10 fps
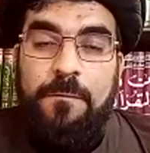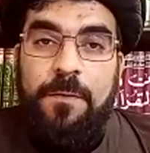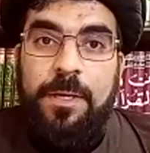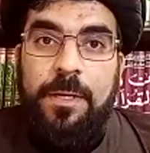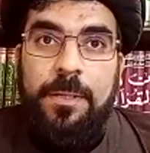
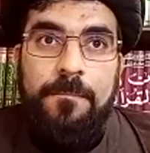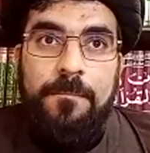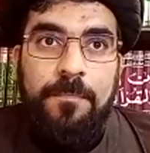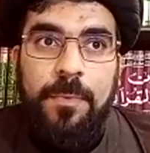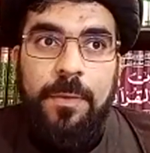we can
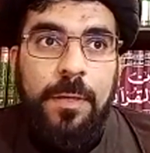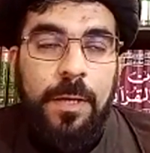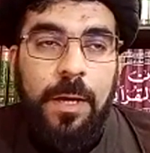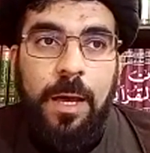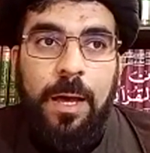
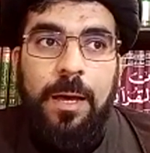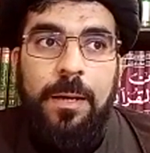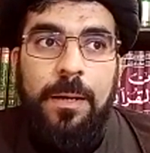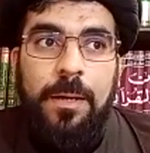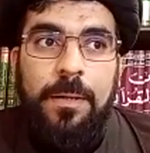
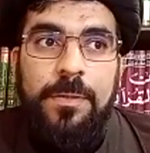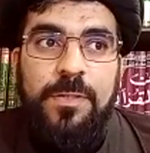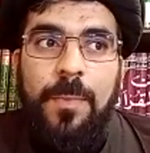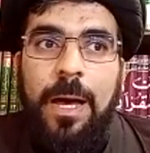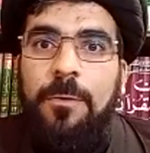
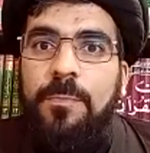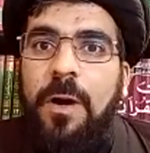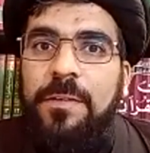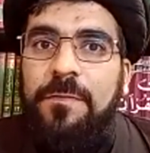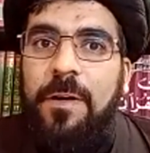somehow
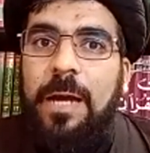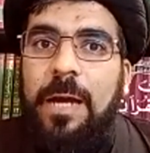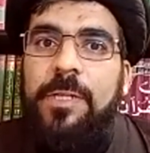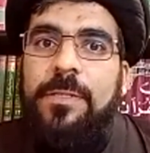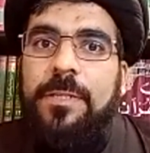modify
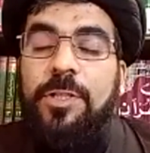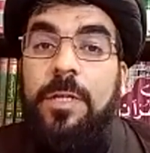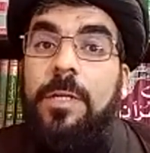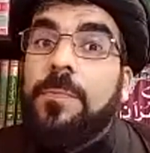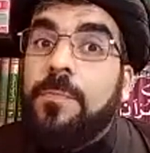our
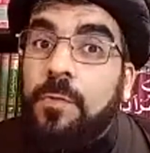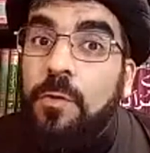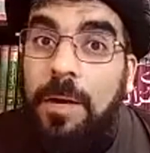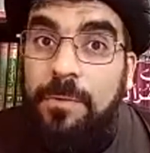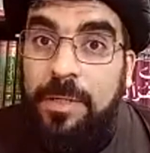intention and
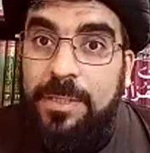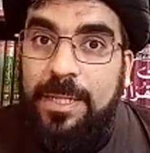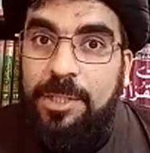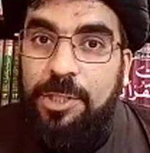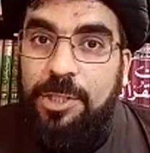improve our
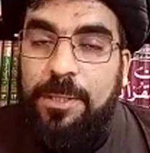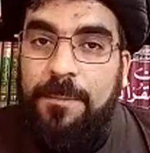intention.